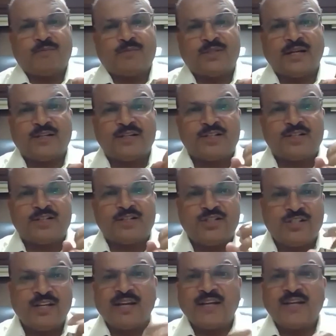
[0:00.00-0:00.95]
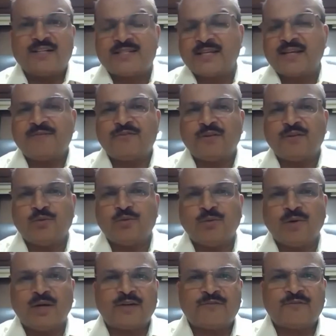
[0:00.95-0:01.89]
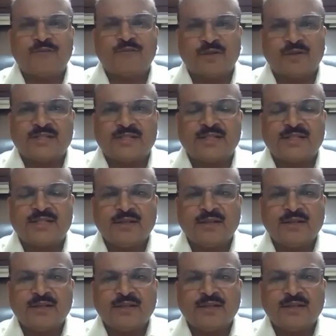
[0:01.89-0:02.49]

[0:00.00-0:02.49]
the zeal itself will work for us,